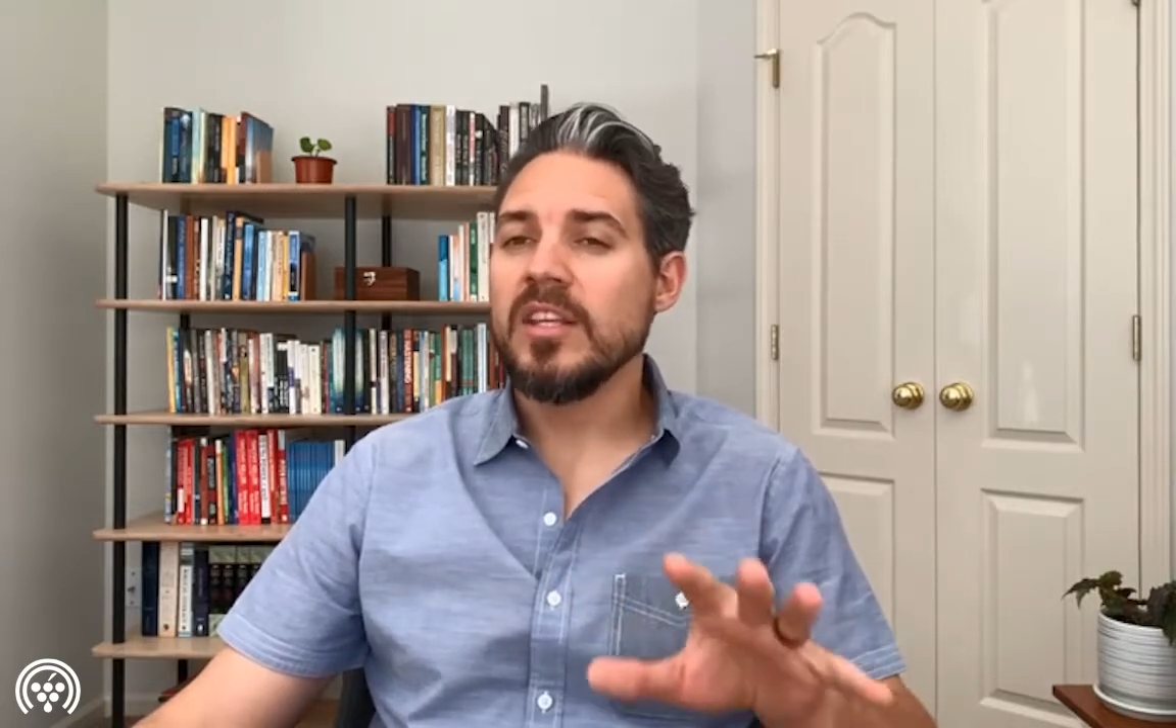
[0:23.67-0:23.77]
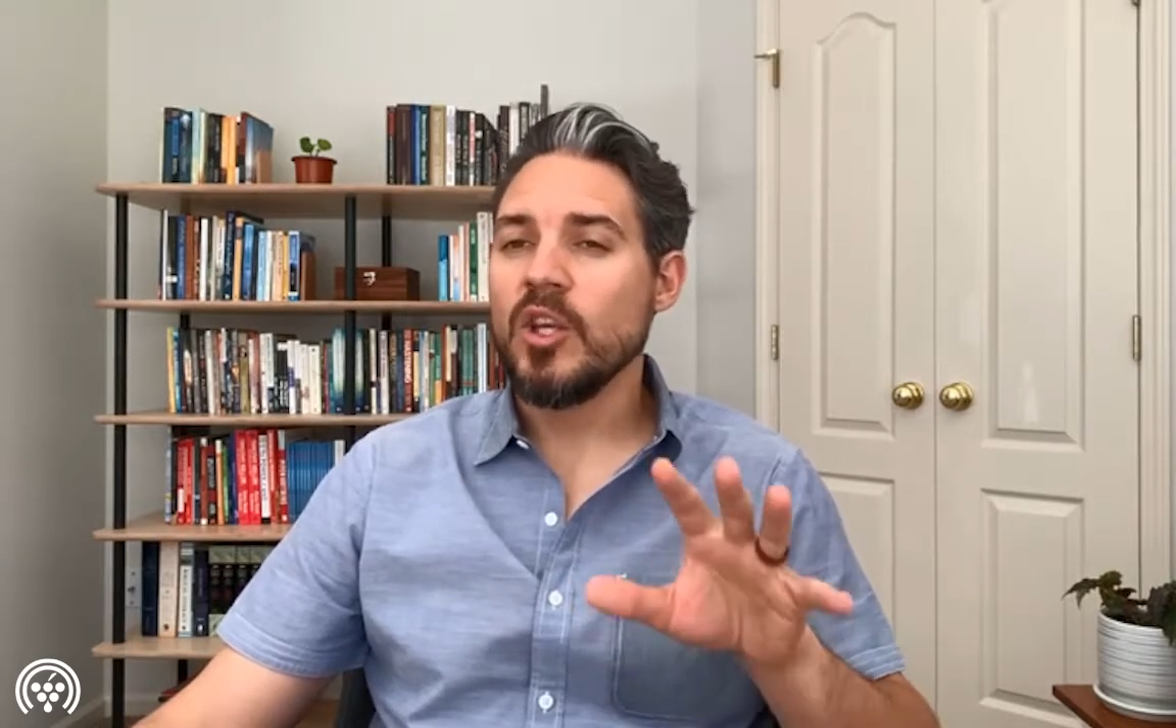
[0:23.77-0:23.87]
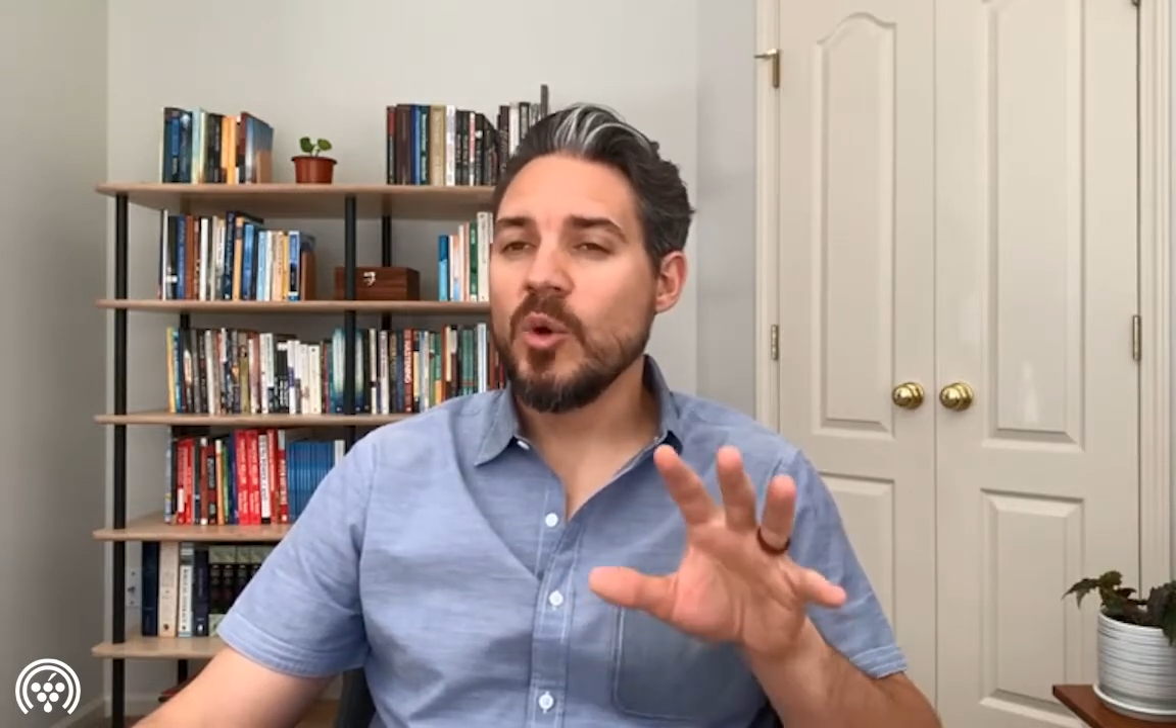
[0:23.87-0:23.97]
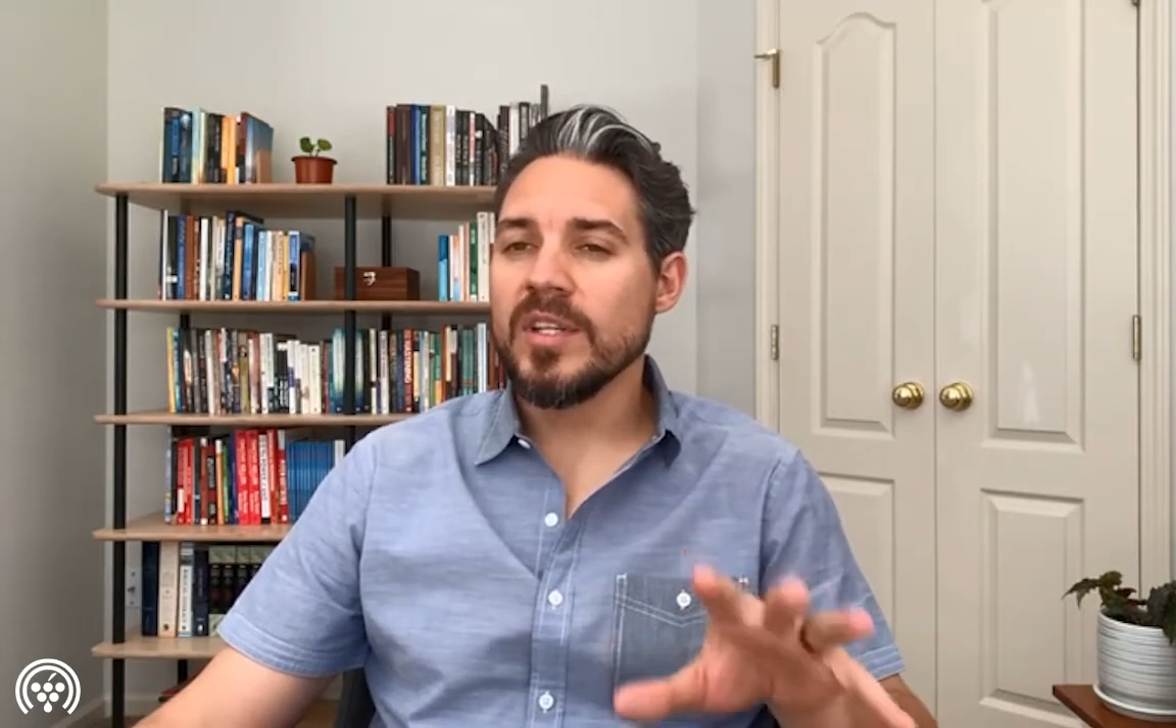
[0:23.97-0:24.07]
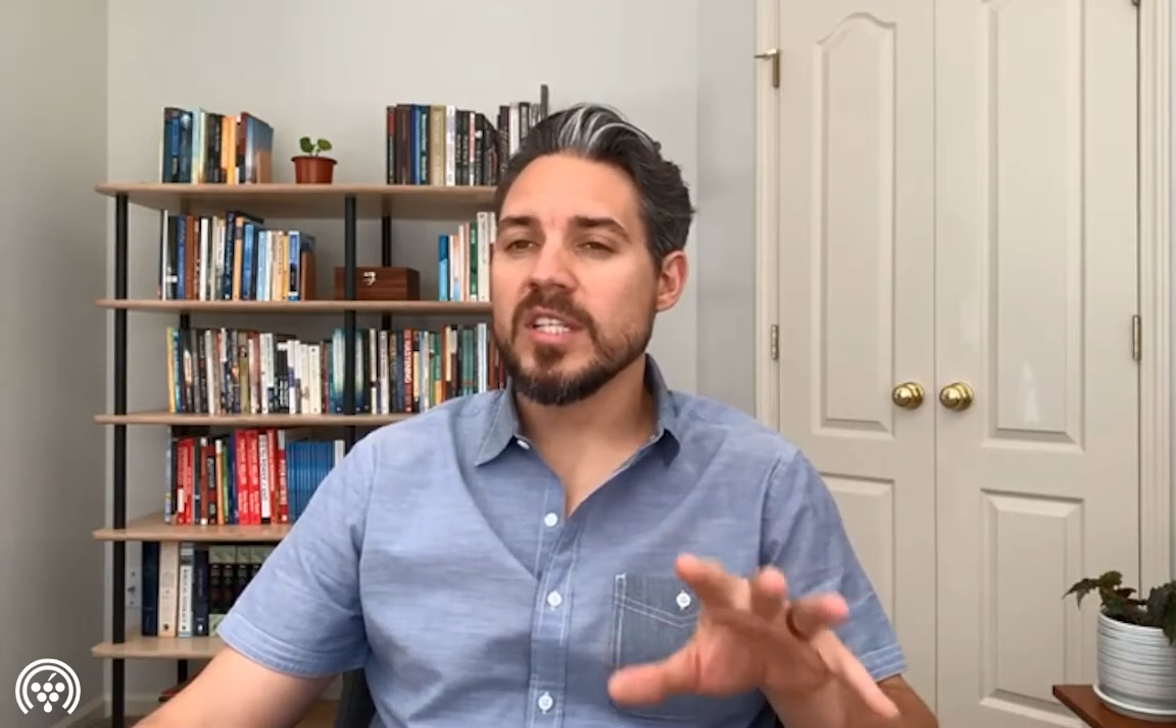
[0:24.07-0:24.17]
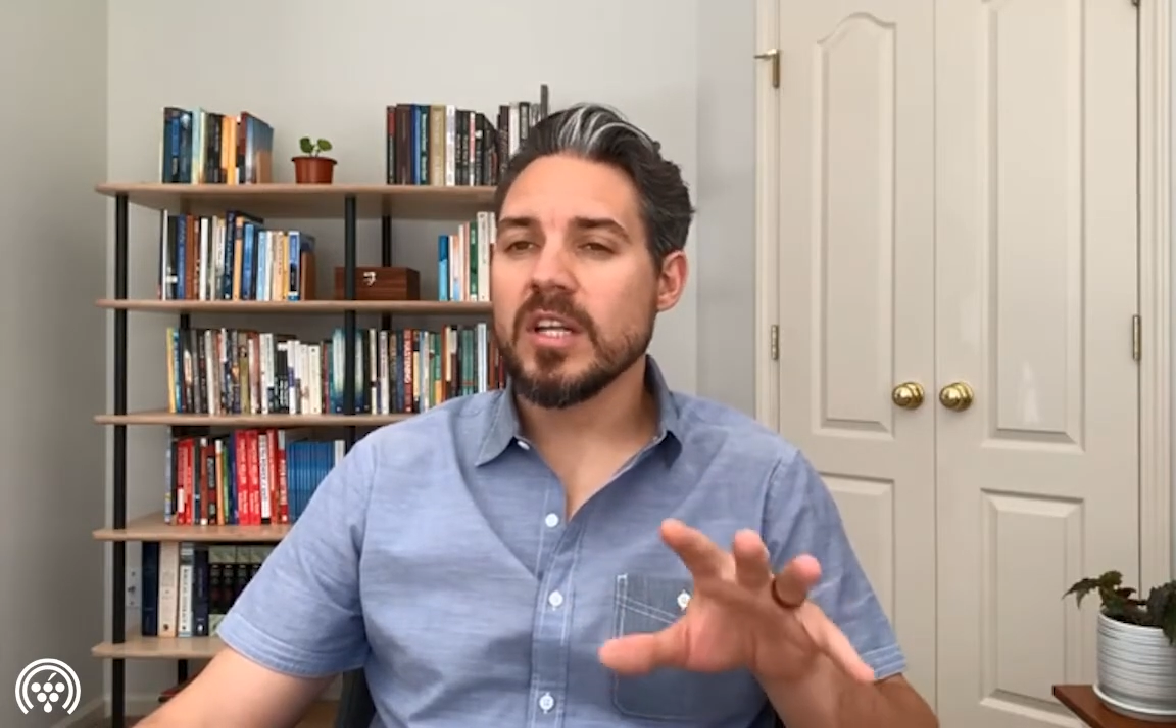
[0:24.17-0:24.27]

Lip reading: the U.S.